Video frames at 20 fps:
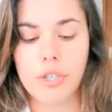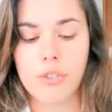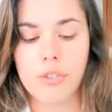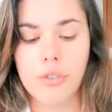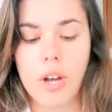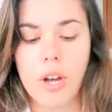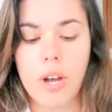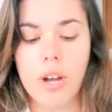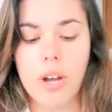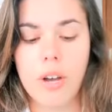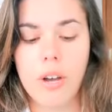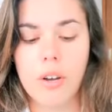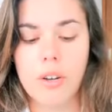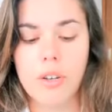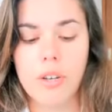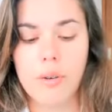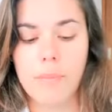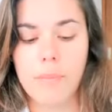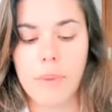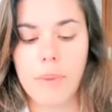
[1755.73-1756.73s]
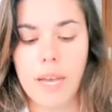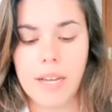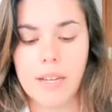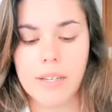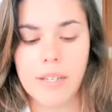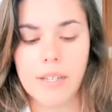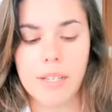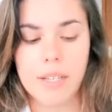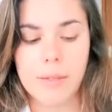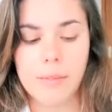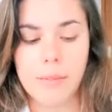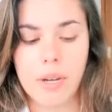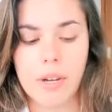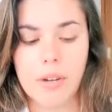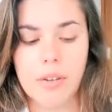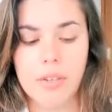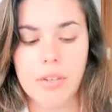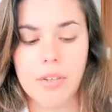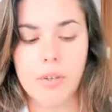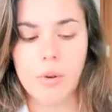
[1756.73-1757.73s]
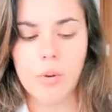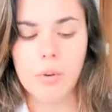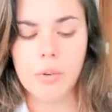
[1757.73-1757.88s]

draw on your past experience,